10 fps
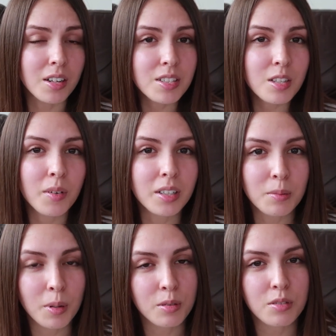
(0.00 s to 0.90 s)
honestly wanted
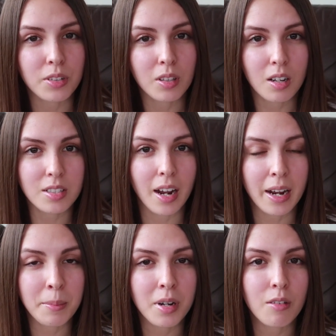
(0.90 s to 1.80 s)
to post for a long
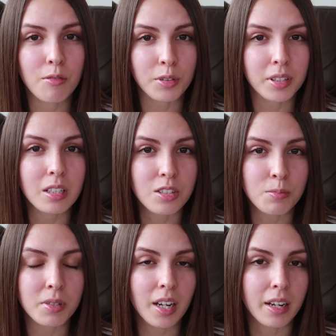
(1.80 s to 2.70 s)
time, but I've really
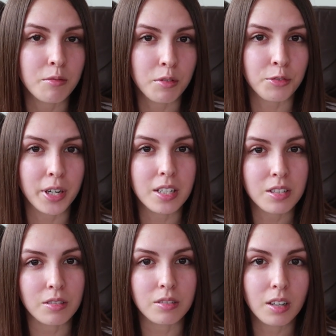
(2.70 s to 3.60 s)
just been kind of afraid
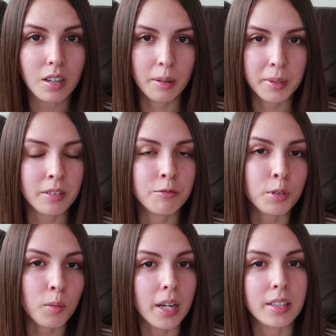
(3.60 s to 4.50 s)
to. I mean,
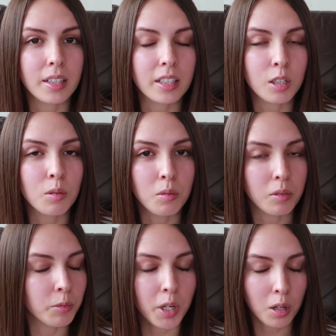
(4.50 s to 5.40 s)
for one, like
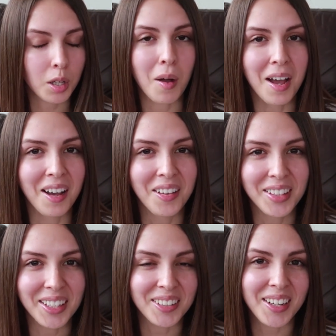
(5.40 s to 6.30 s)
we all know how
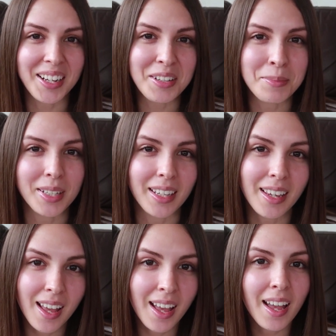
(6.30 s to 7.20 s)
the internet can
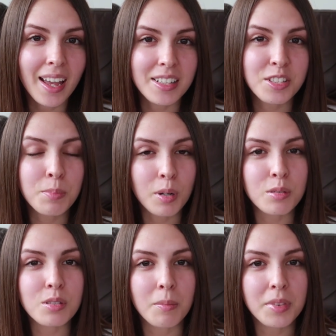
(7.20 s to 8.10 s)
be, and to
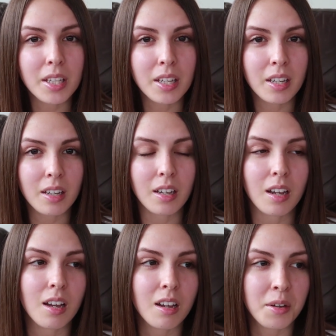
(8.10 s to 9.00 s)
post something
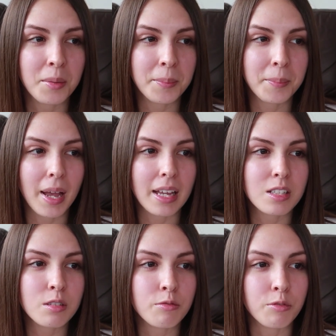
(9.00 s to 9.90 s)

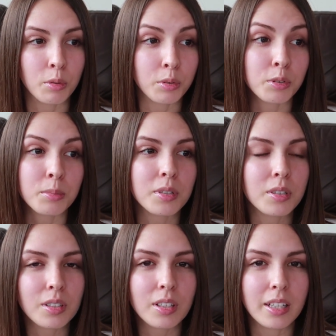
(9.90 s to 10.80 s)
as
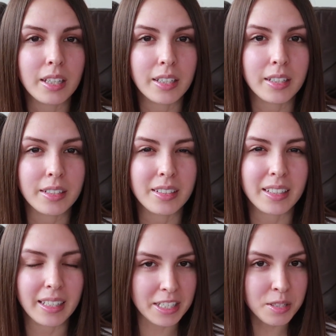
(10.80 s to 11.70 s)
vulnerable
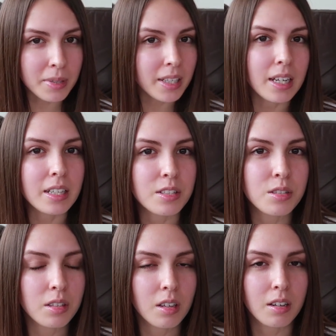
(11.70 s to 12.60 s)
and intimate
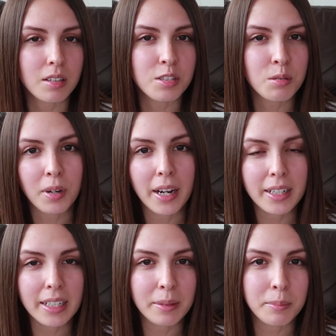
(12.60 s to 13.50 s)
as
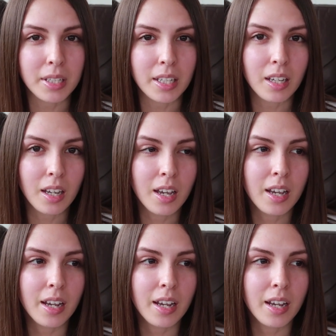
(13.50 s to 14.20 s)
sobriety can be,